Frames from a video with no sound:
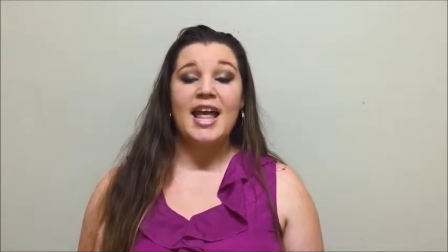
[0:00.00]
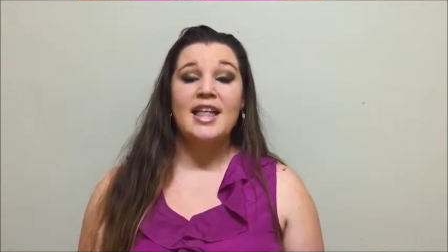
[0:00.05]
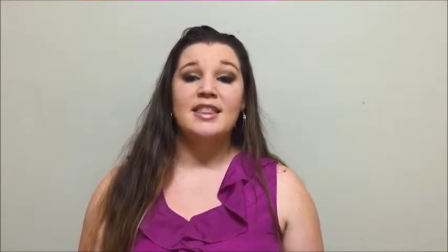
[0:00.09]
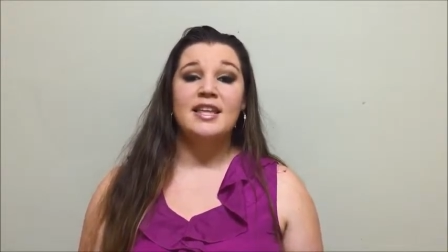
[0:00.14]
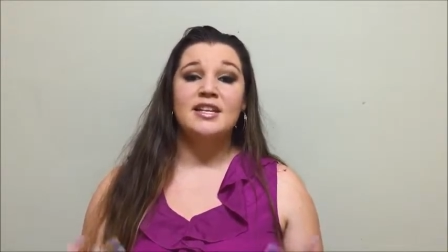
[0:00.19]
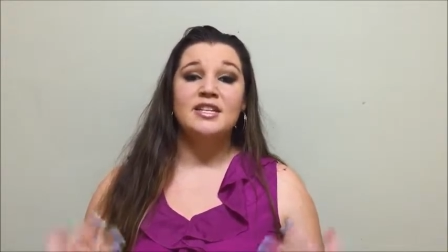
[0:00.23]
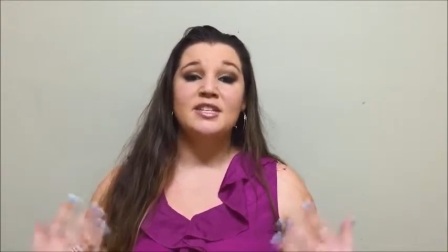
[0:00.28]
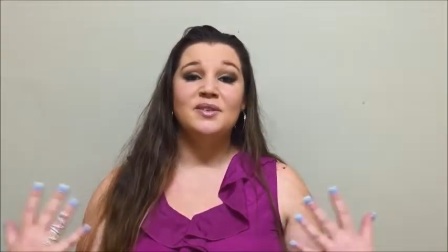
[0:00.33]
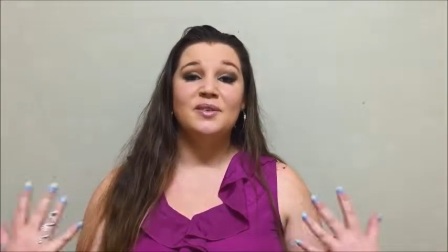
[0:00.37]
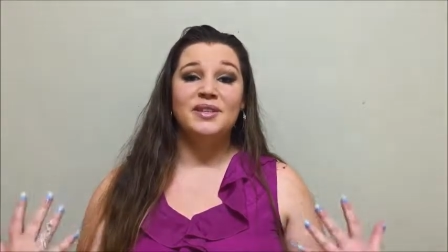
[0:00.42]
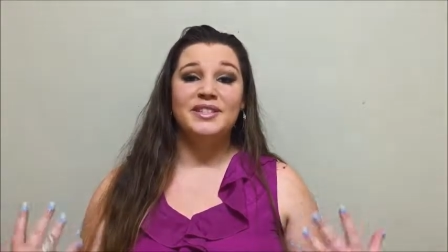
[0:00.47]
And
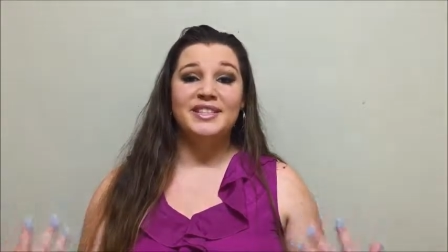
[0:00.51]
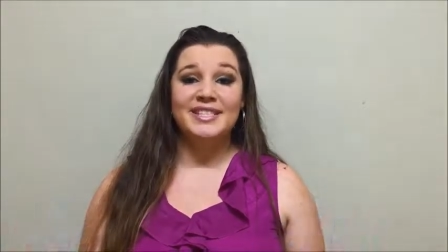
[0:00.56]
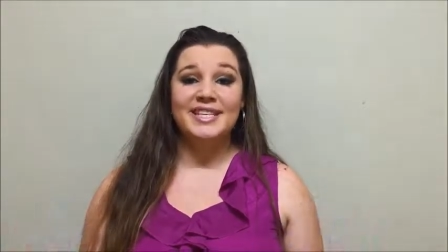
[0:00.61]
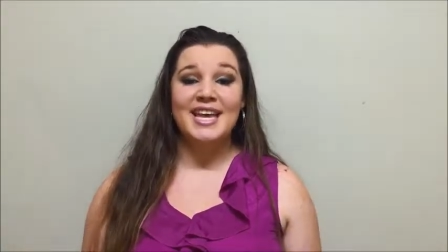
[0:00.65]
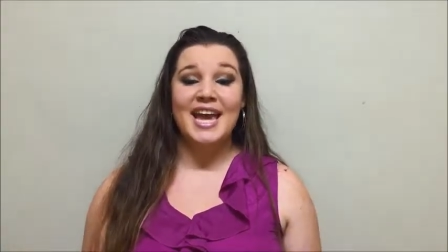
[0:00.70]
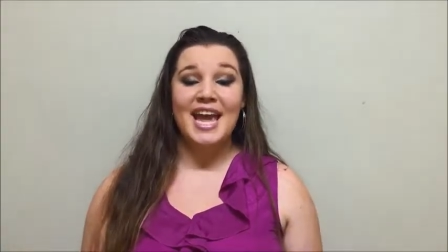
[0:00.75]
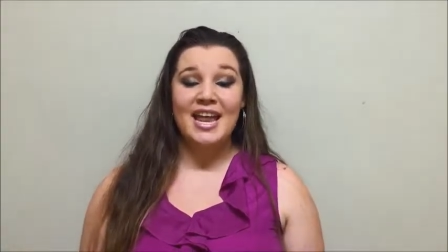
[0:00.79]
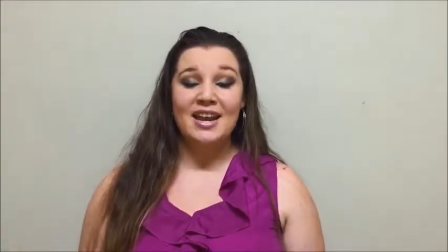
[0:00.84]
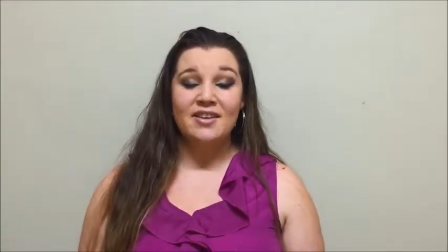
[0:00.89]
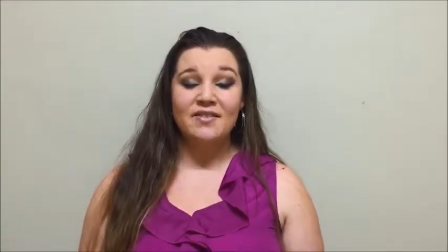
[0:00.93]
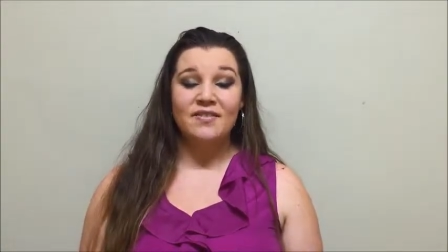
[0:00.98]
then towards
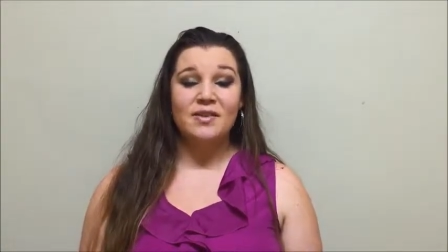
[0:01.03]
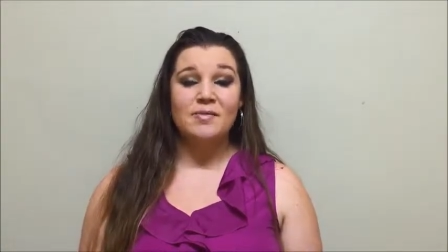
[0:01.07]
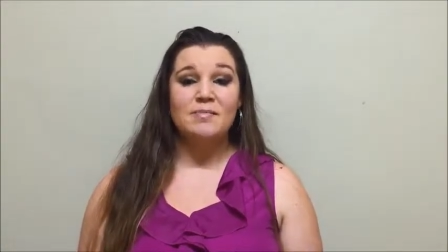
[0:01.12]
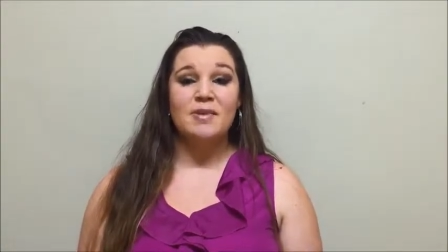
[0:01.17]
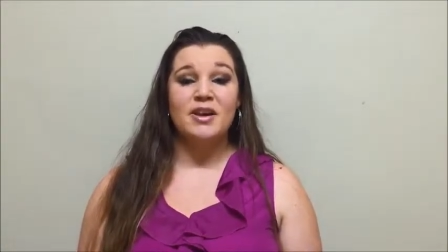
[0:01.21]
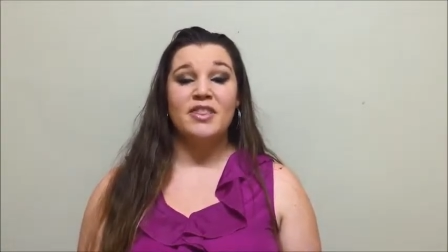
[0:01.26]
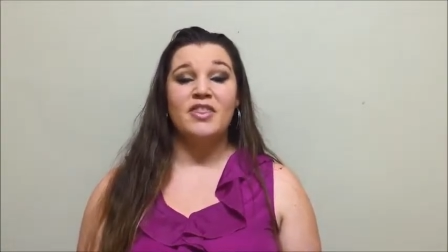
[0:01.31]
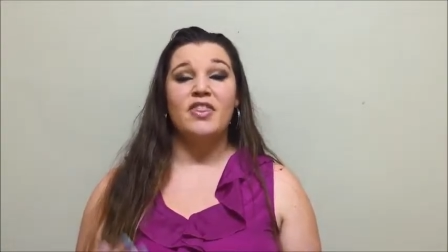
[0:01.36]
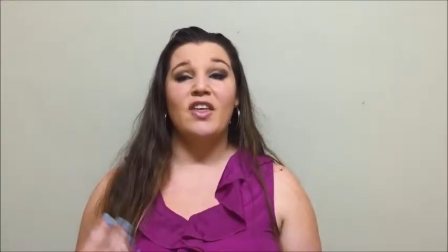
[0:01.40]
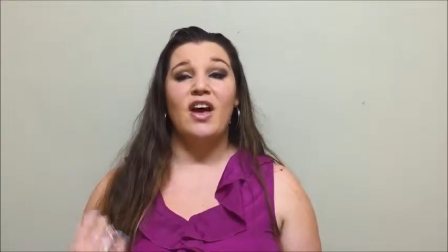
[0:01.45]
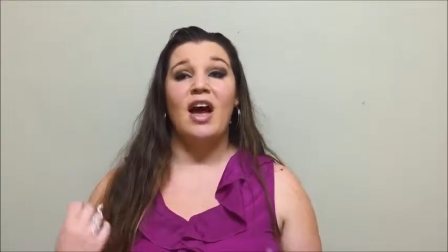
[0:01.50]
the end of the
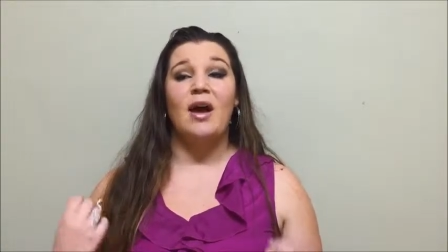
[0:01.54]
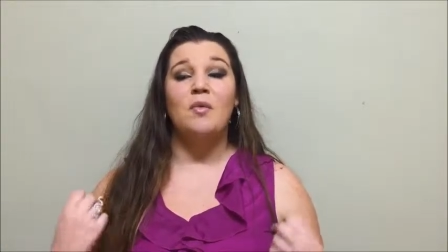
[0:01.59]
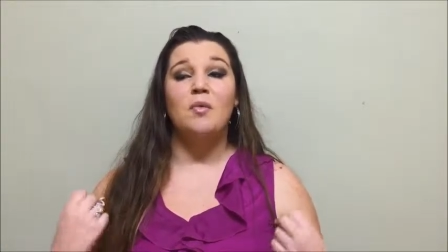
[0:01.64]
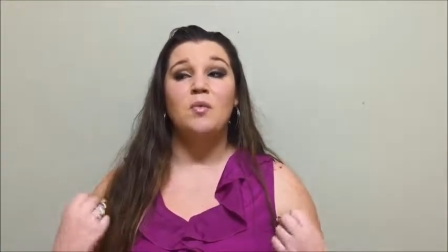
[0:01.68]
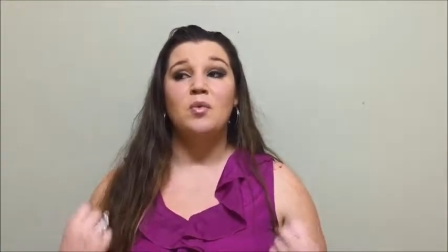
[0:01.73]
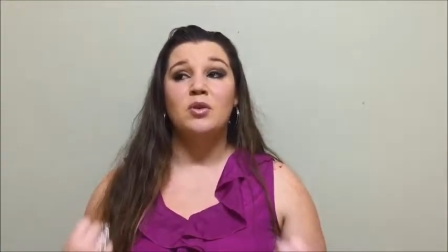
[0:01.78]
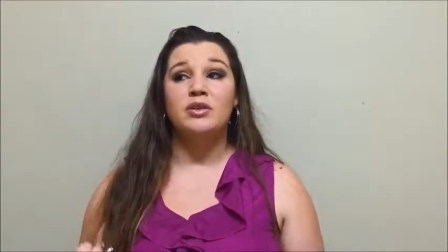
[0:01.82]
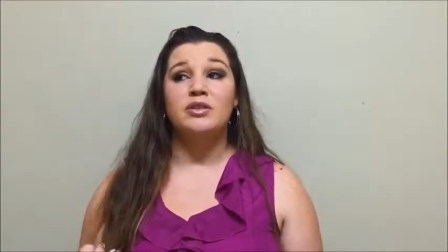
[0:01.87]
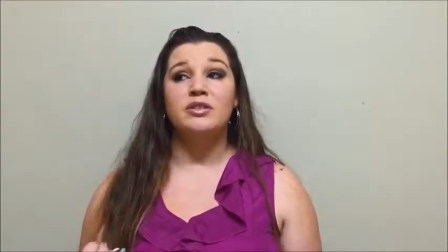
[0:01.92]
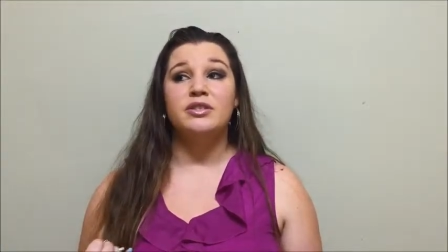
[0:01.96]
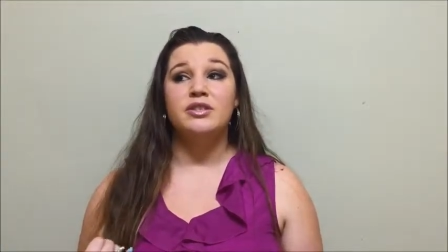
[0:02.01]
month, I
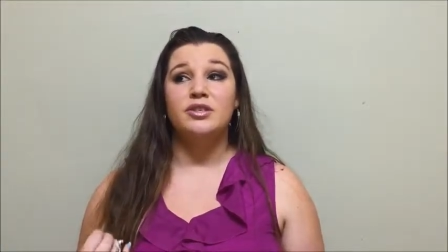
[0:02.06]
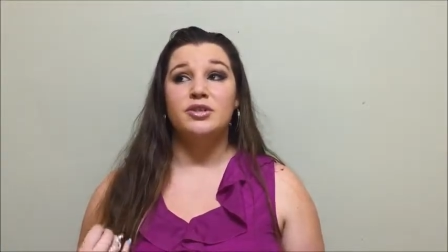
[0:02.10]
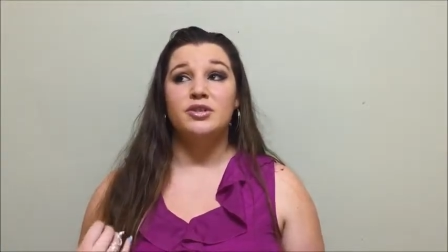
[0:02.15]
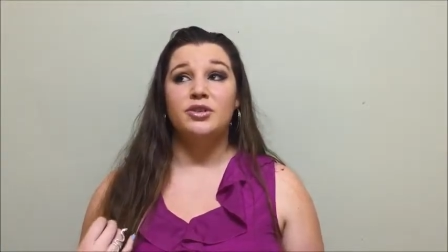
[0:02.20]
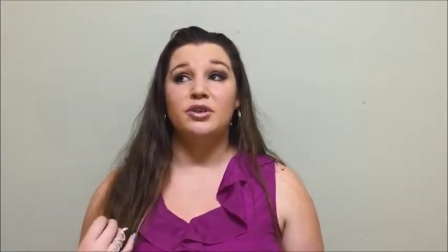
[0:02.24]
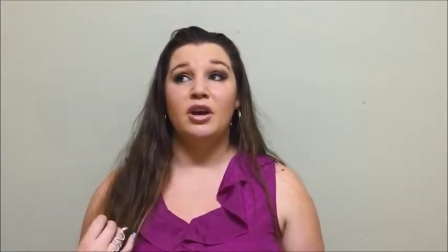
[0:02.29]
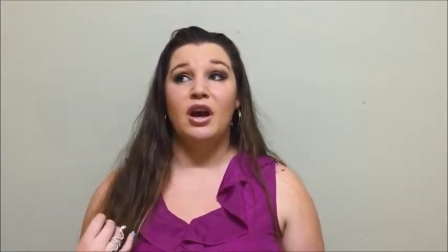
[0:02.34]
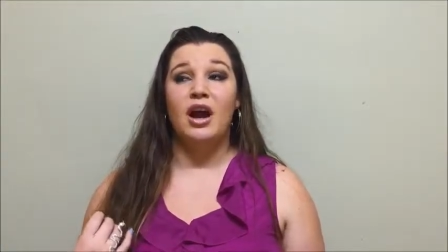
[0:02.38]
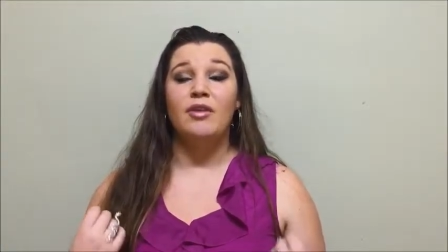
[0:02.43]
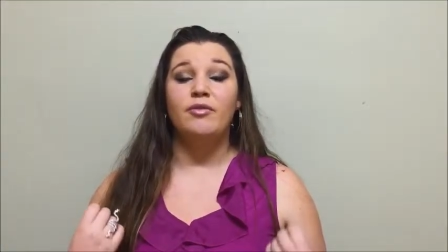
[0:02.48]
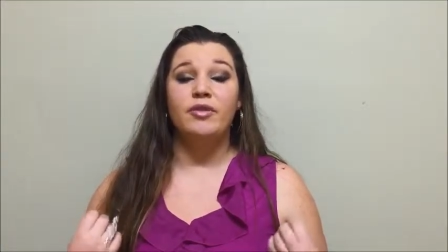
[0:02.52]
want
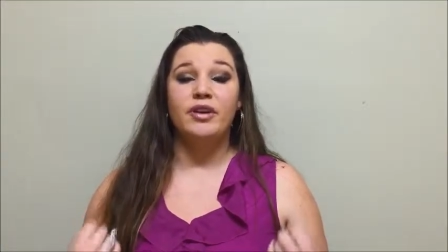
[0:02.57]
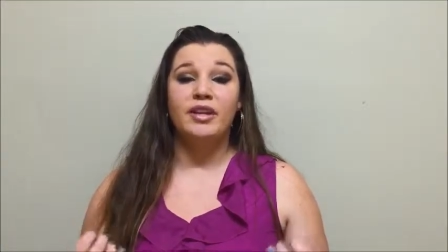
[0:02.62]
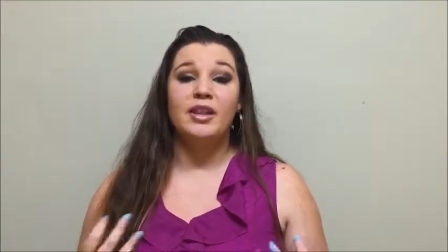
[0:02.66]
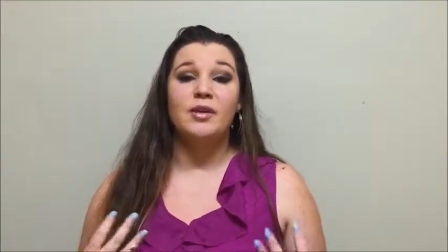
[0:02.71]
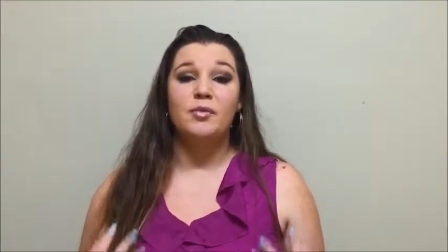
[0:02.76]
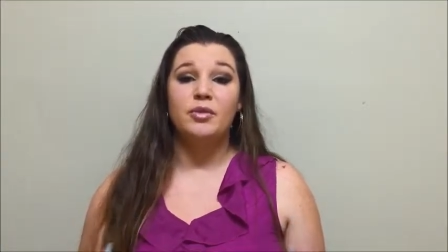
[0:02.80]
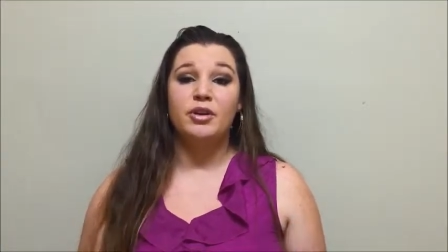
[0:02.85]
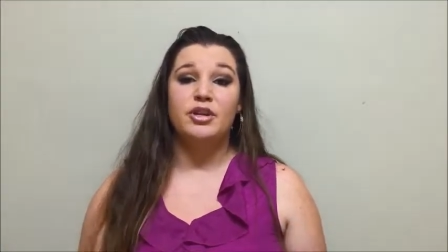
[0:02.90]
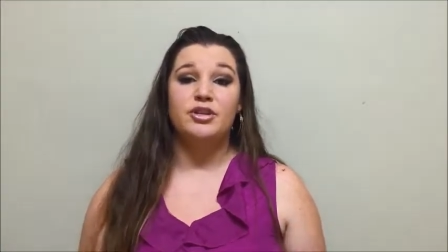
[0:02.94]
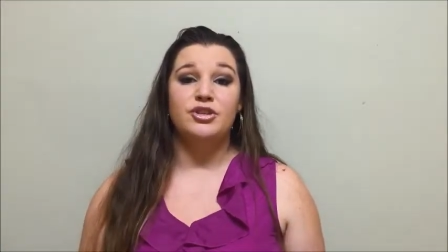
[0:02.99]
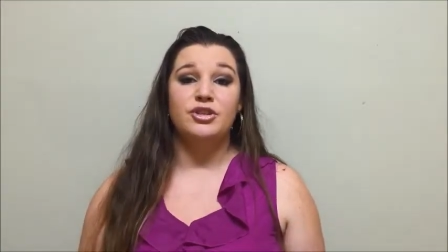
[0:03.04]
to, I really
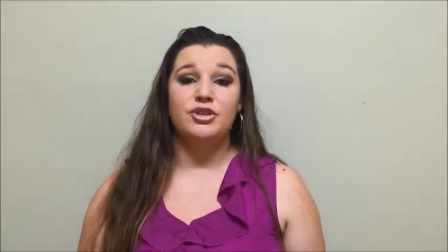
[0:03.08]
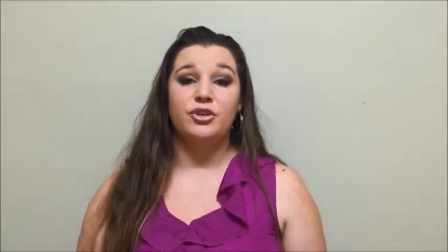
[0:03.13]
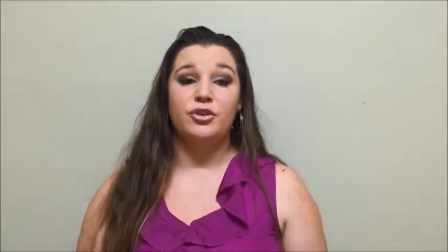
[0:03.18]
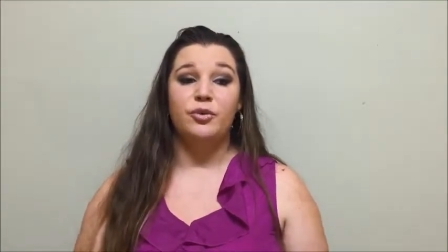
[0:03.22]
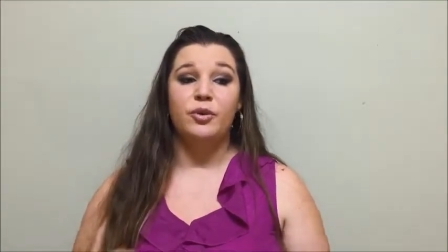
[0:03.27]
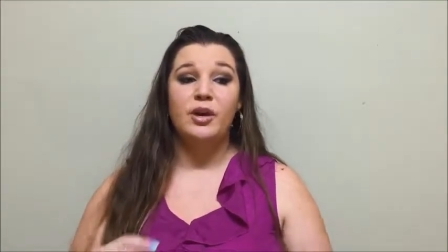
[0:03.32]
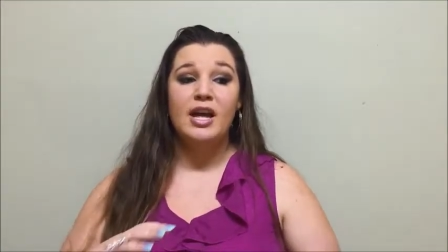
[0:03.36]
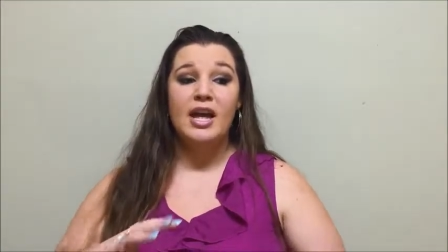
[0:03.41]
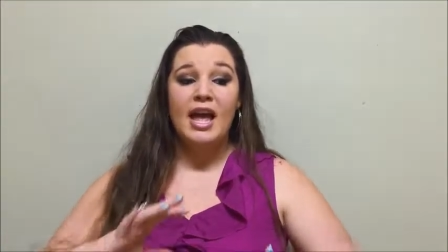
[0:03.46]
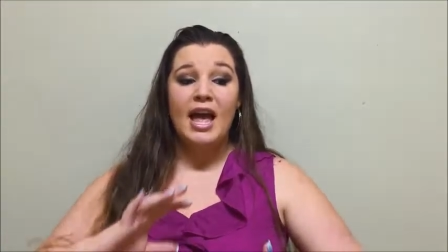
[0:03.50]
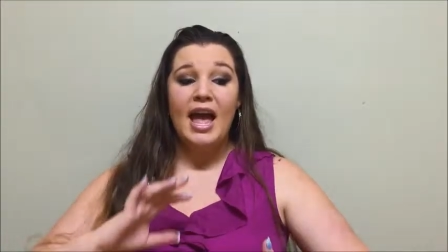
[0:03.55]
want to
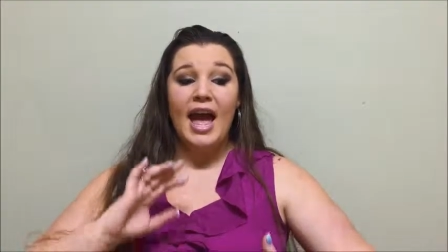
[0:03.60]
do